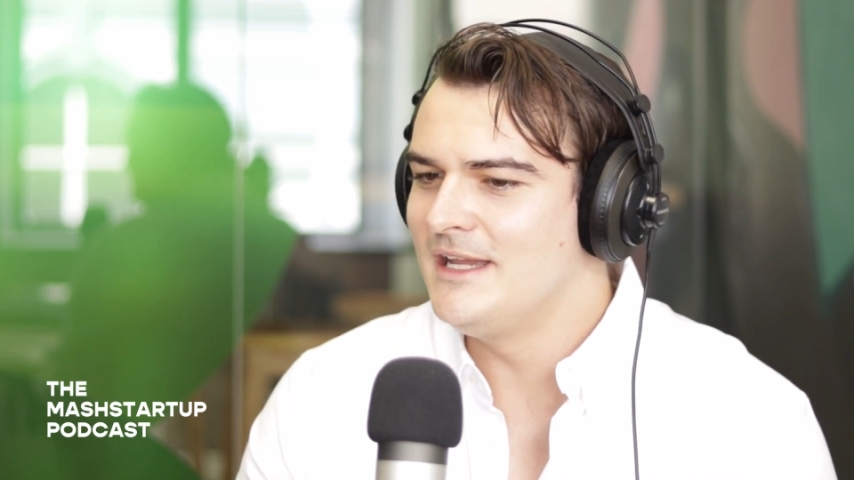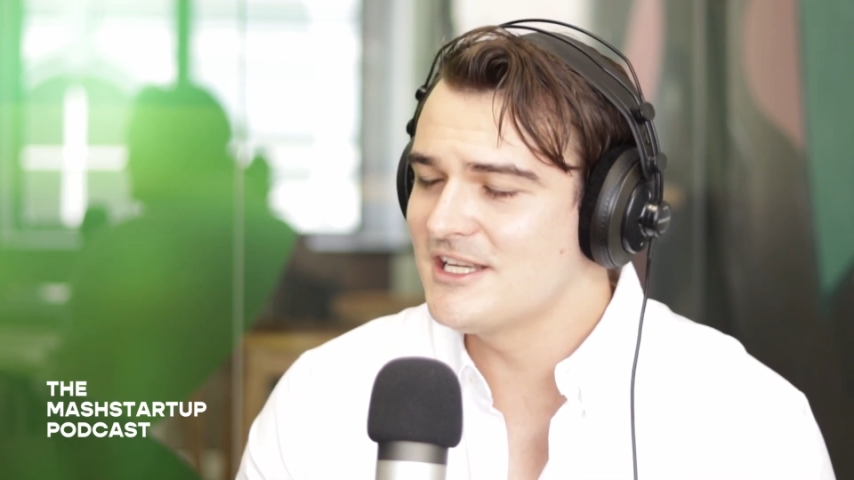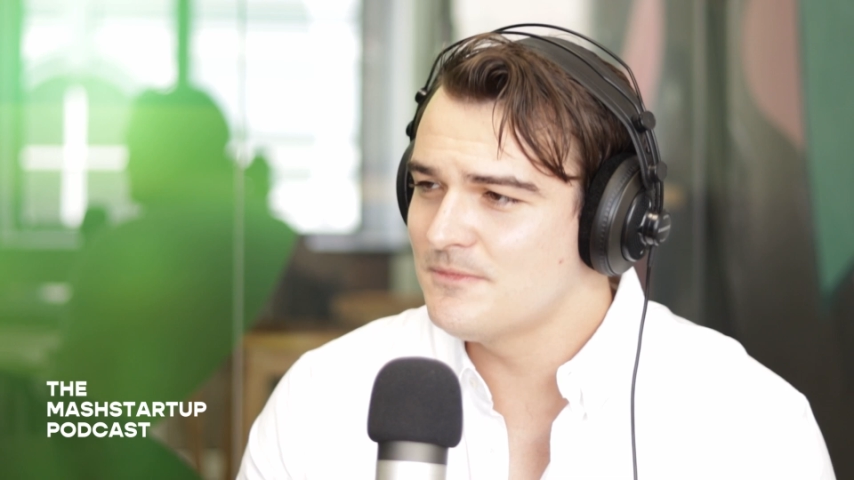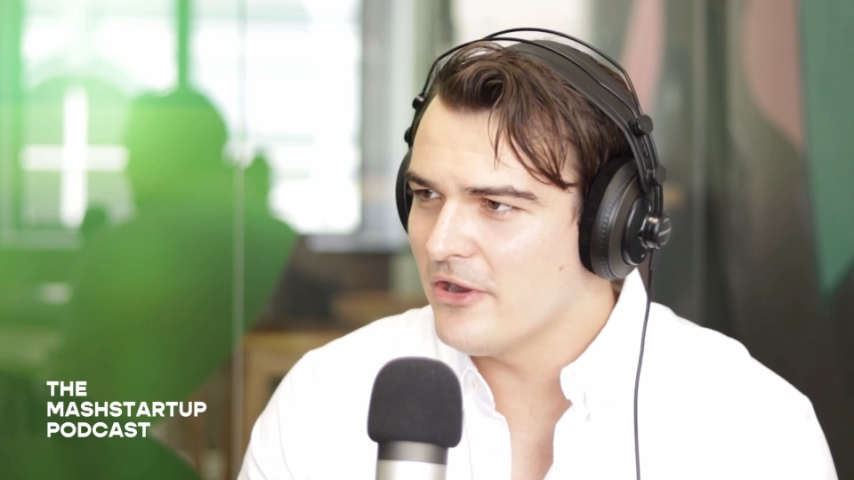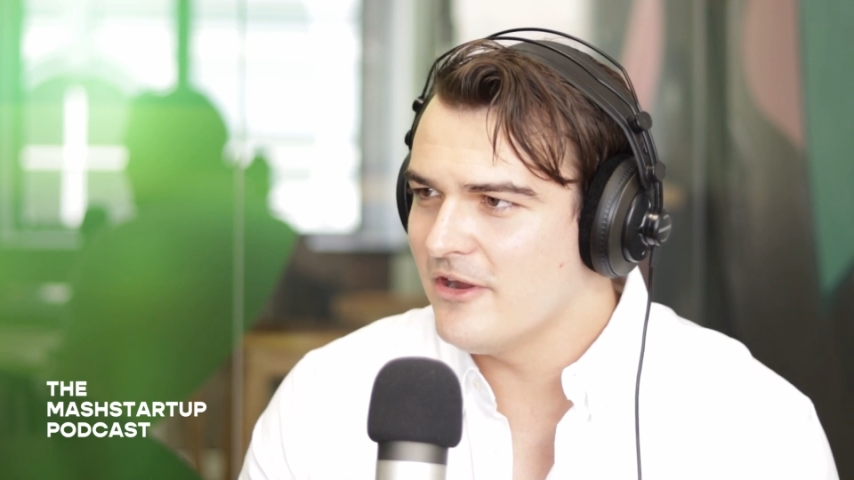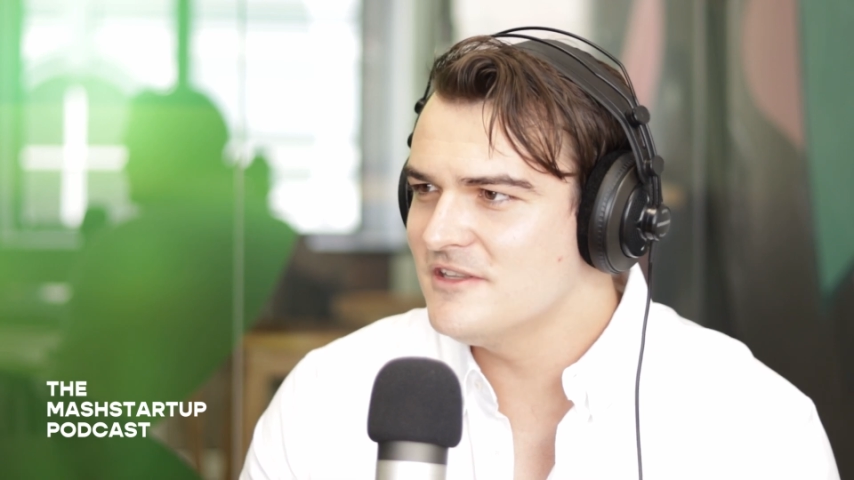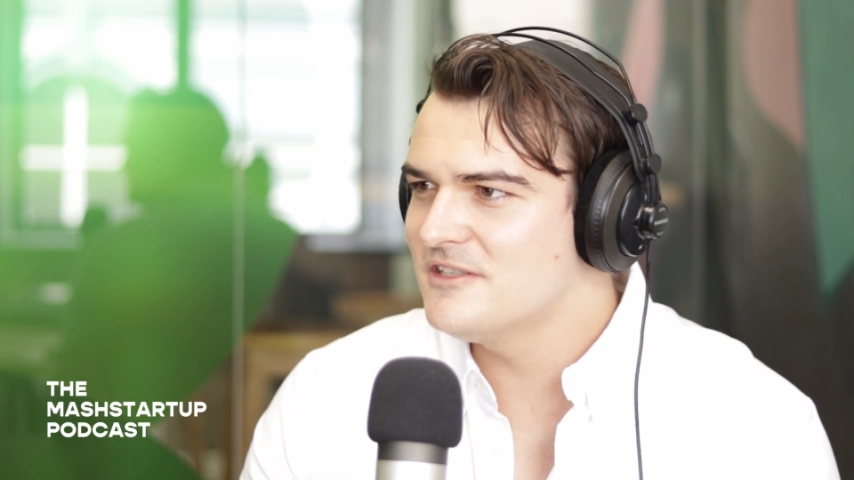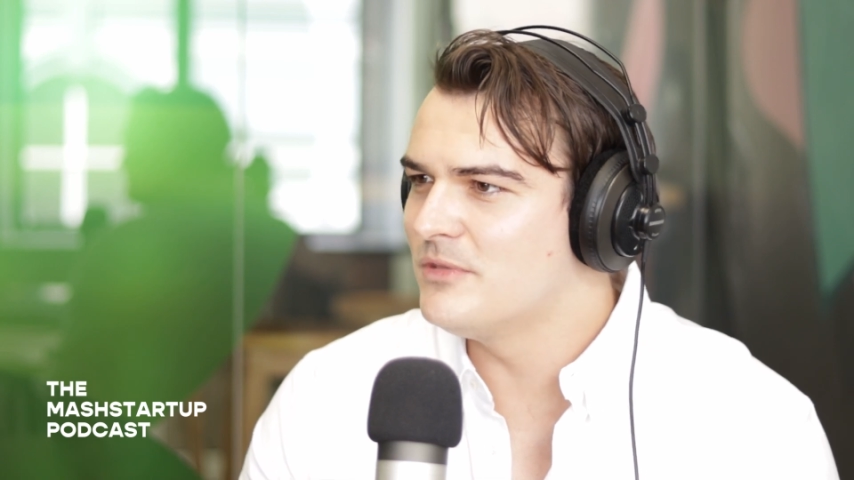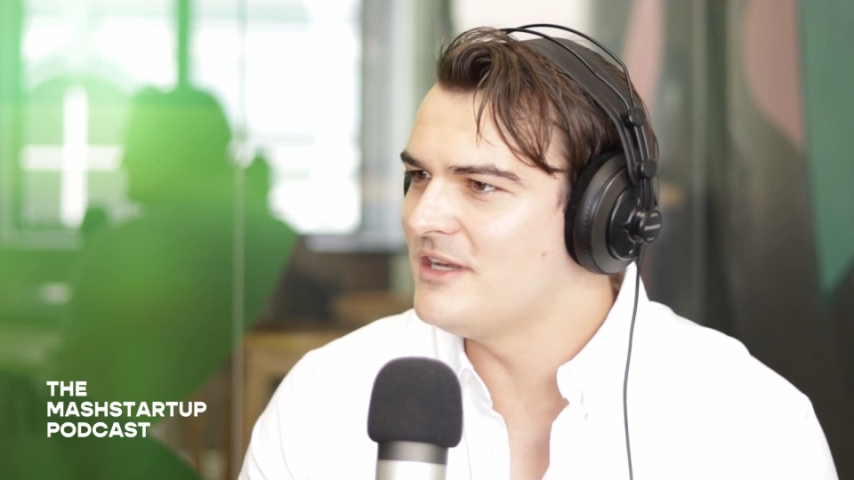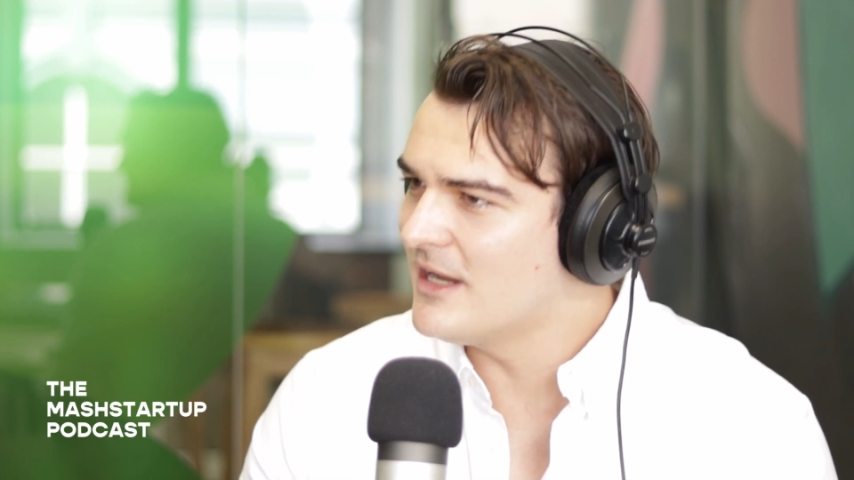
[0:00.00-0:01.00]

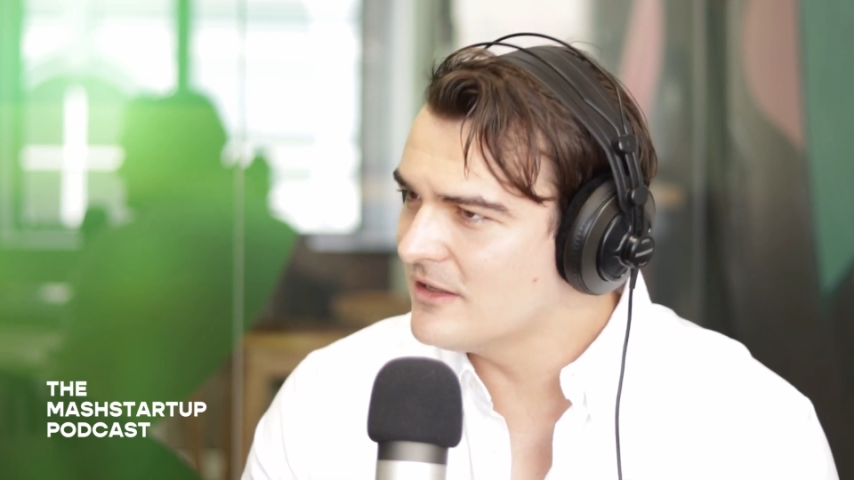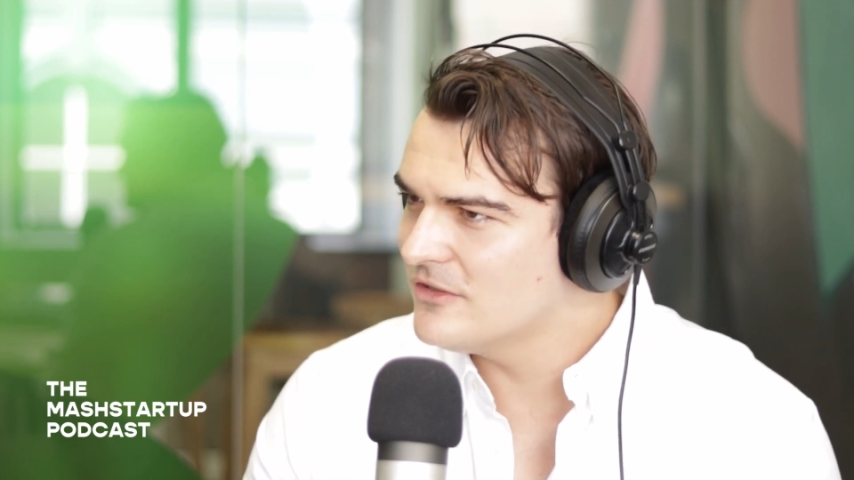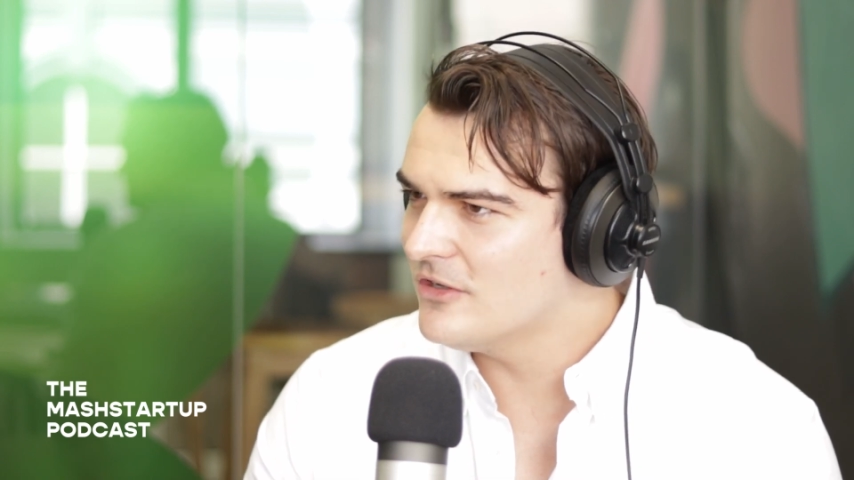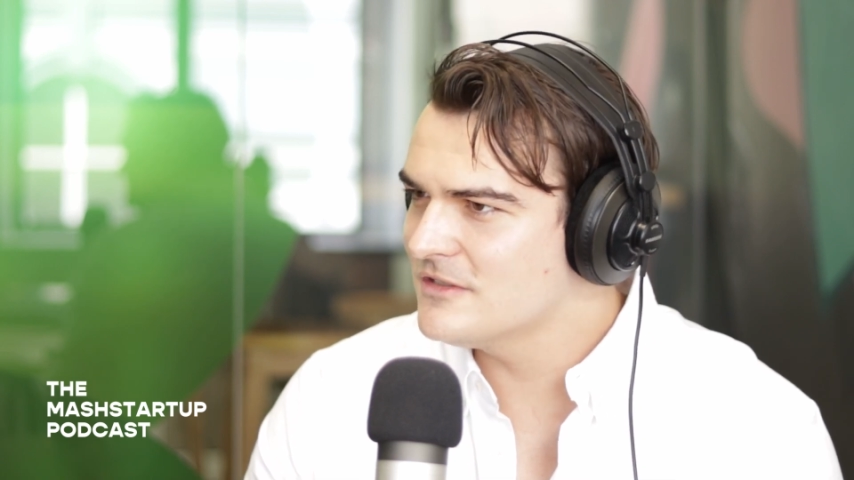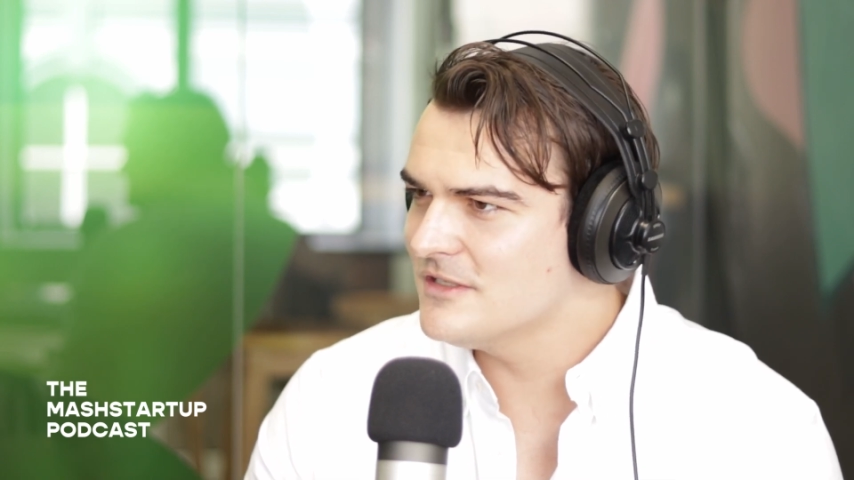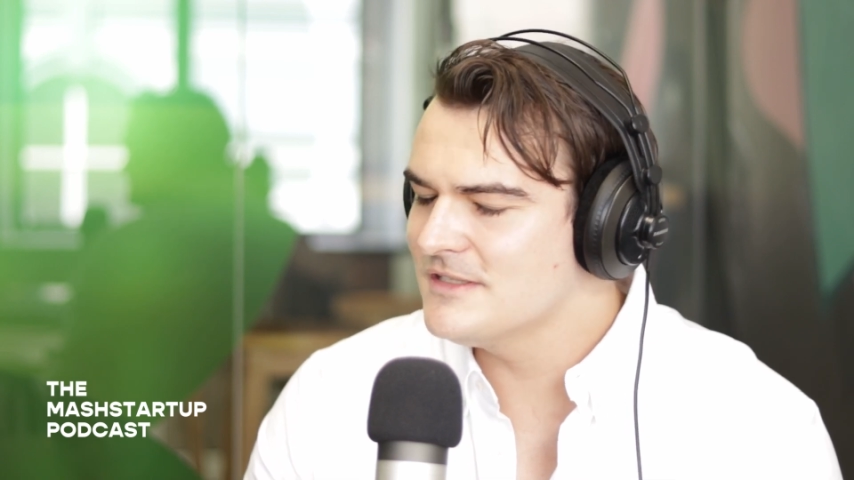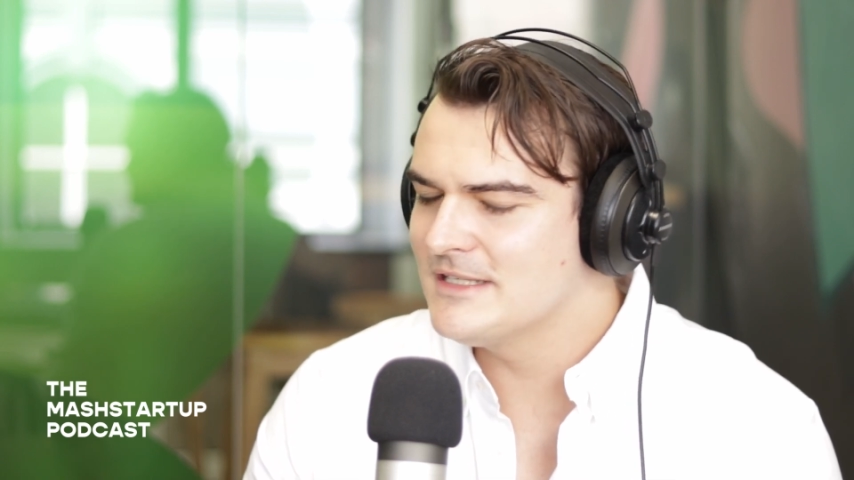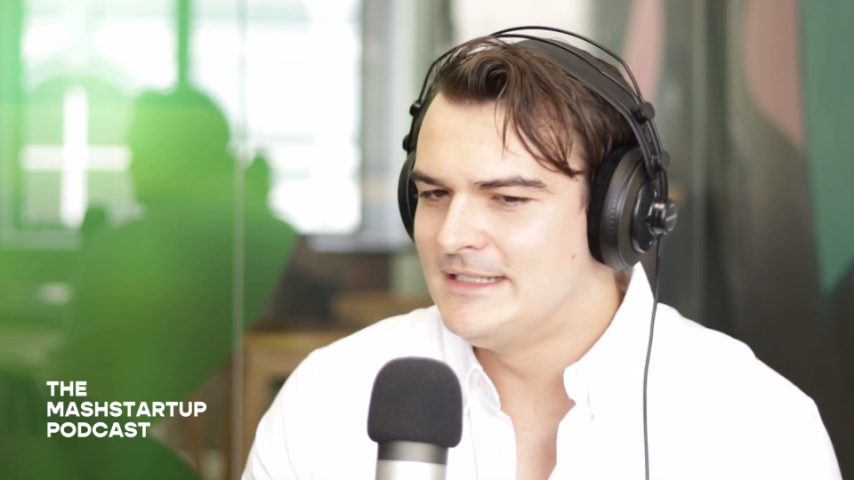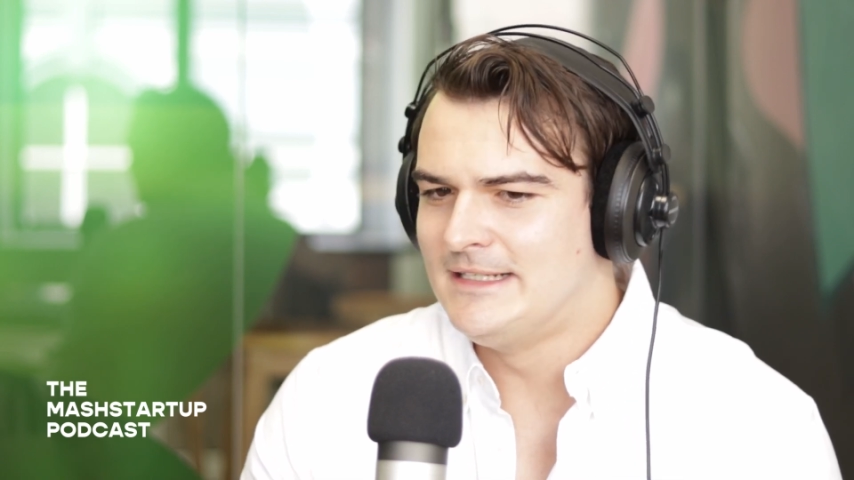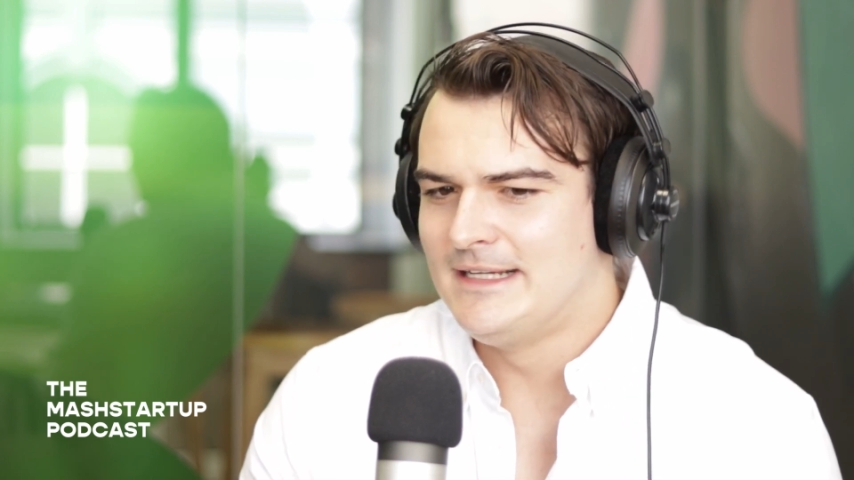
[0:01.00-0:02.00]
experienced but younger doctors.